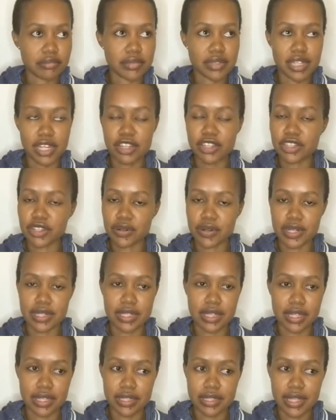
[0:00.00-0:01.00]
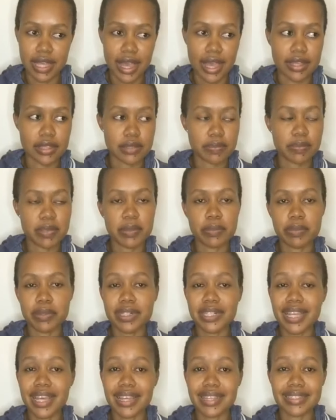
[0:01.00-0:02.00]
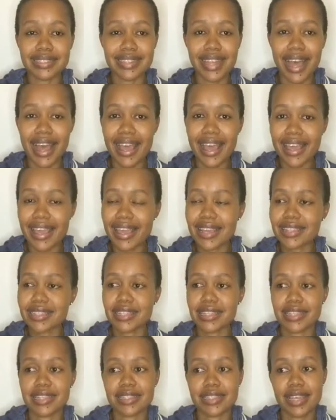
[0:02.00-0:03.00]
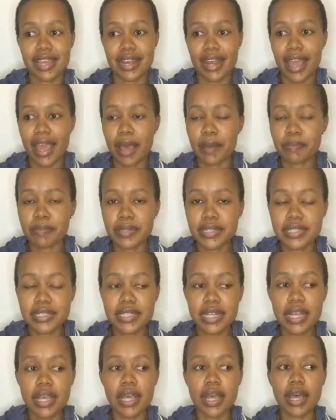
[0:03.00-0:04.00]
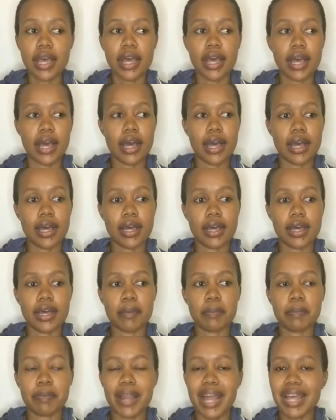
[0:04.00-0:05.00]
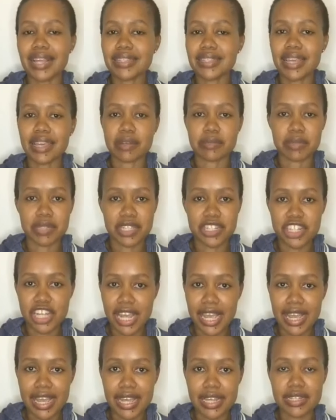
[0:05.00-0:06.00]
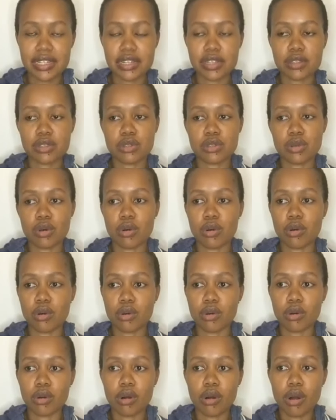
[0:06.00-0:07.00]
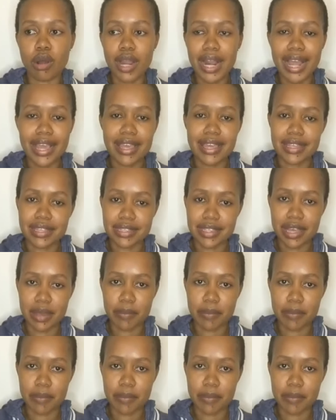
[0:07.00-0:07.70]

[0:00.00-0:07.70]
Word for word: dangerous things, guys. People can die, accidents can happen, blood can be shed. So all I can say